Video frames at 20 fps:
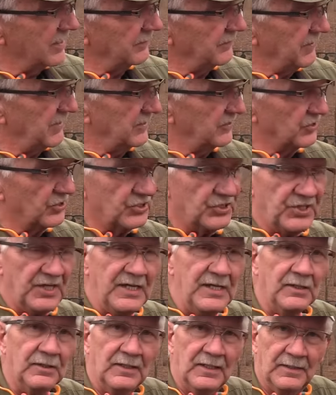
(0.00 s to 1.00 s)
up in
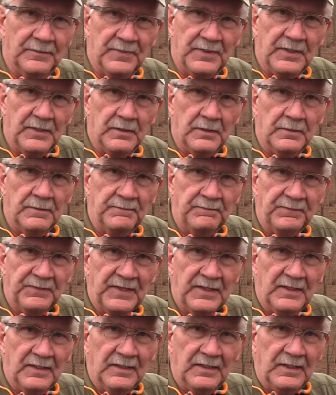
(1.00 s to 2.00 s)
steel up here,
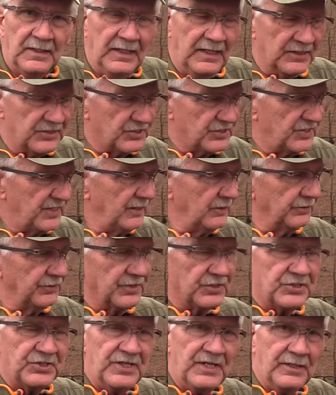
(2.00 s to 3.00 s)
it's steel to
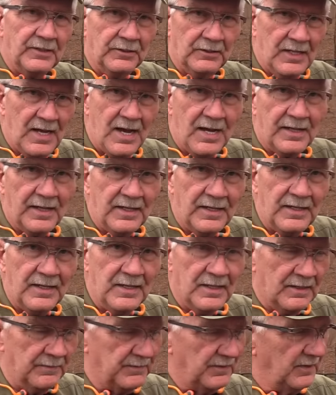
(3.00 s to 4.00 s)
steel locking
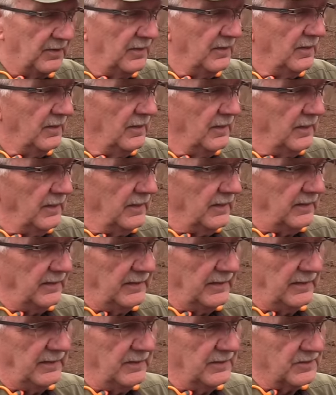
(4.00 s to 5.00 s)
up.
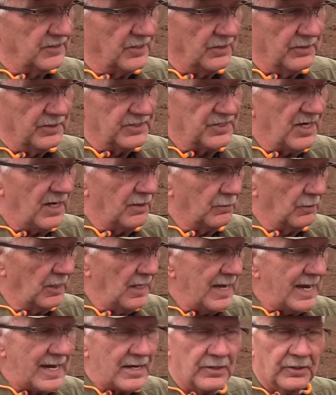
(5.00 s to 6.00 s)
So it's not
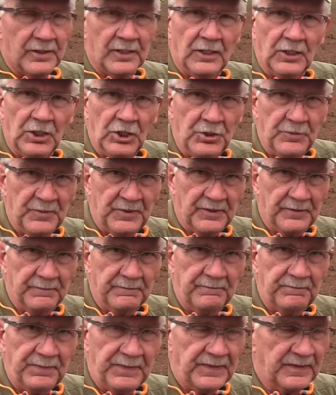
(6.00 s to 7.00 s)
relying on aluminum.
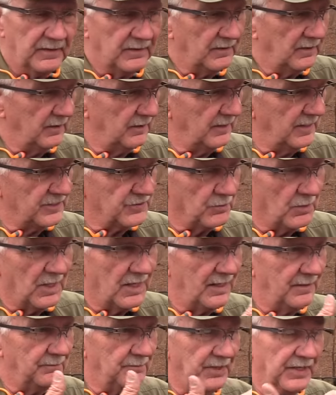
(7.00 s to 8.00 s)
And that's
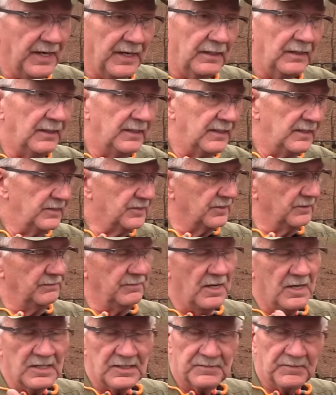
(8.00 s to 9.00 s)
why Benellis and
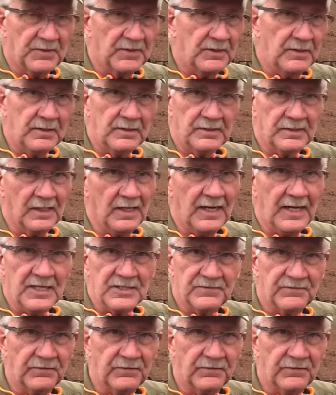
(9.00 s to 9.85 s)
Mossbergs last